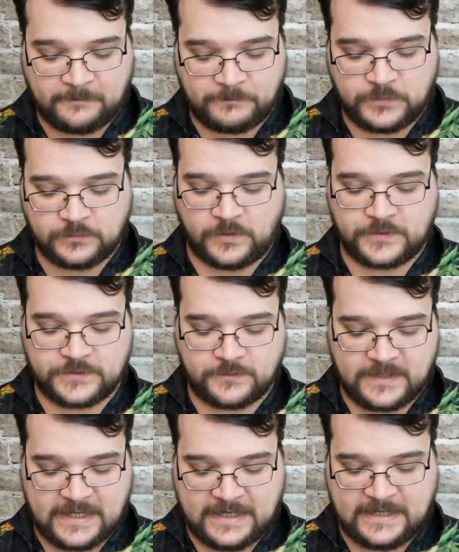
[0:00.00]
You'll
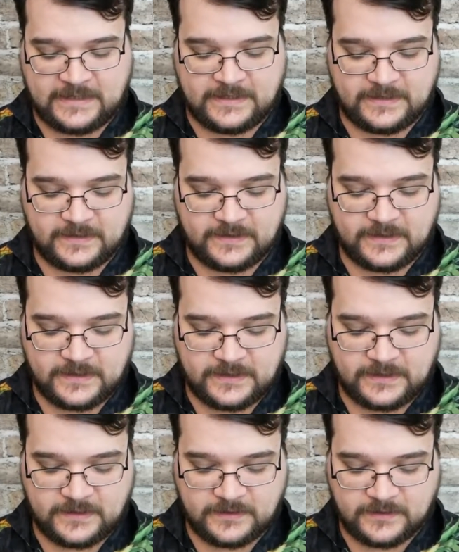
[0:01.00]
also gain
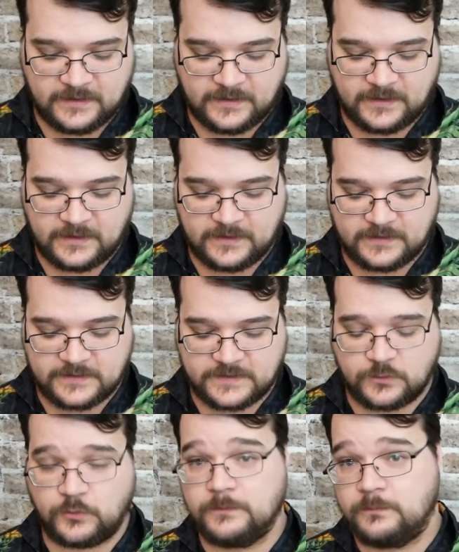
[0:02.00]
the
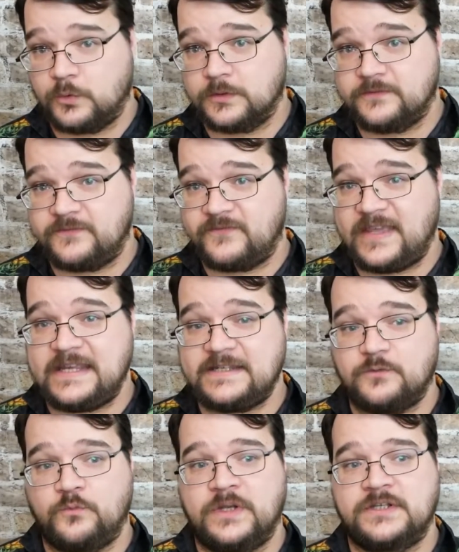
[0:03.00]
Stormborn
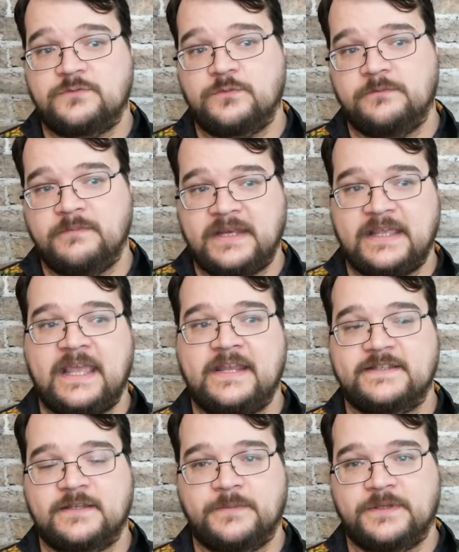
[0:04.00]
Feat, which will
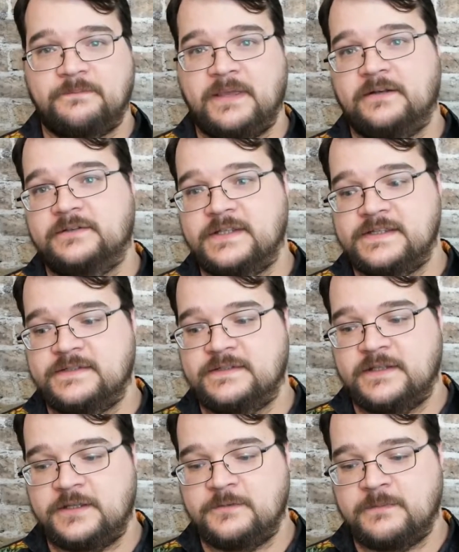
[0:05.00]
mitigate some of the
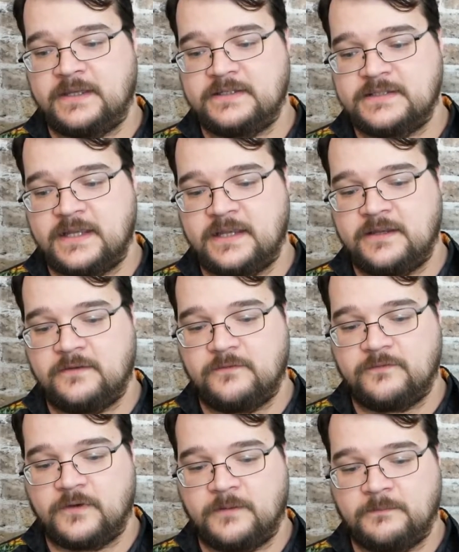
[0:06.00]
penalties that you might take
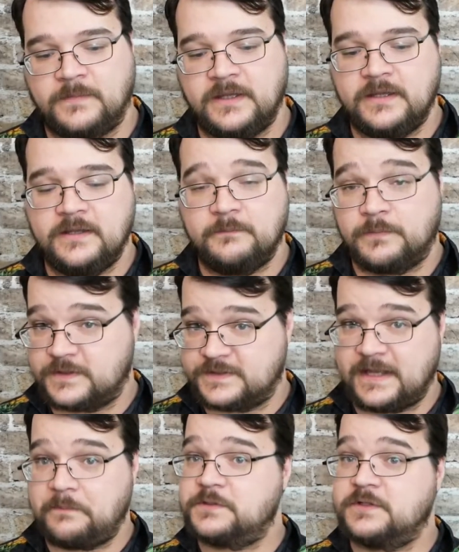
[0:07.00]
from
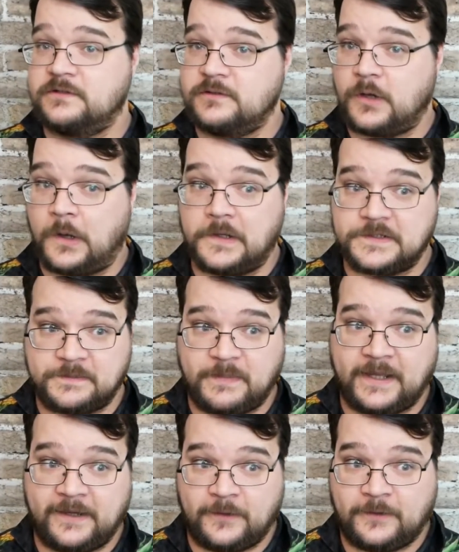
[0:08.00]
perception caused
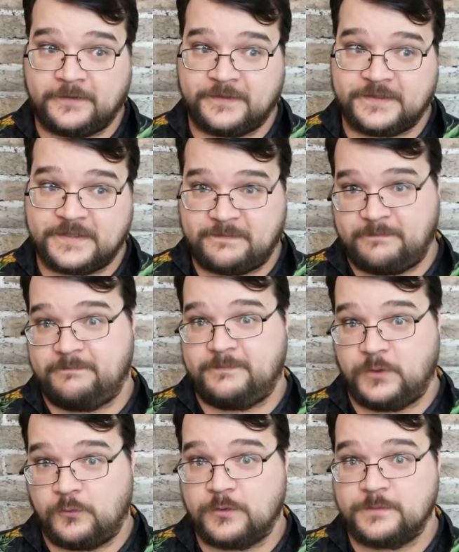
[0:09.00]
by all the
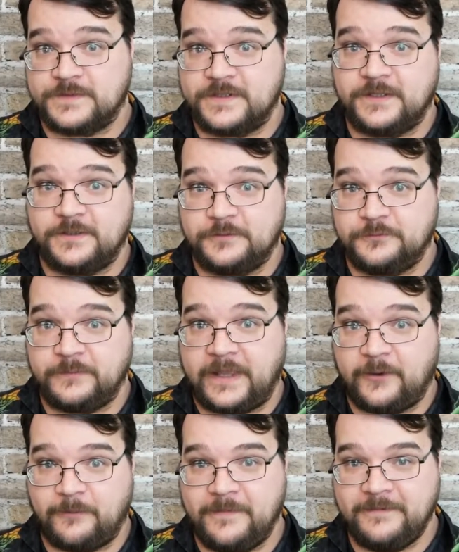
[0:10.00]
storms that you
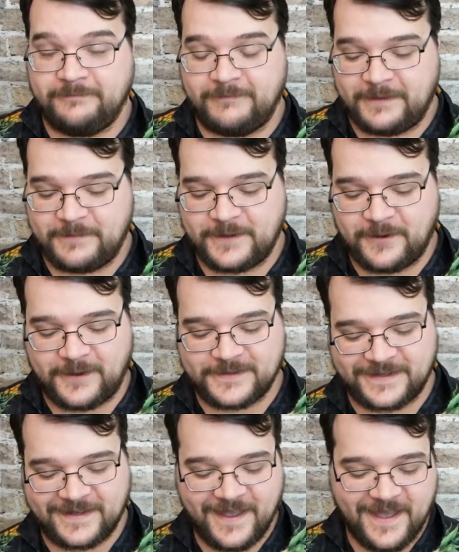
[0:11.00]
may or may be
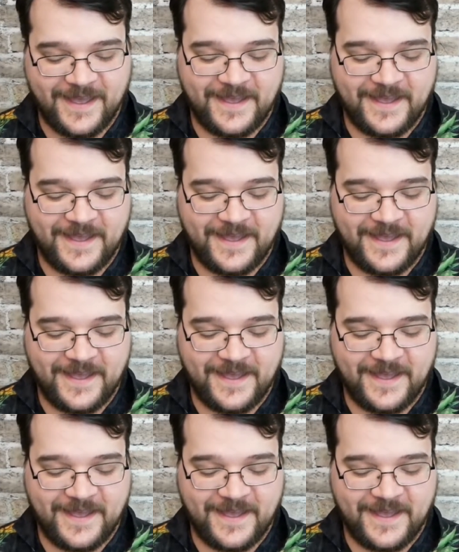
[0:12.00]
causing.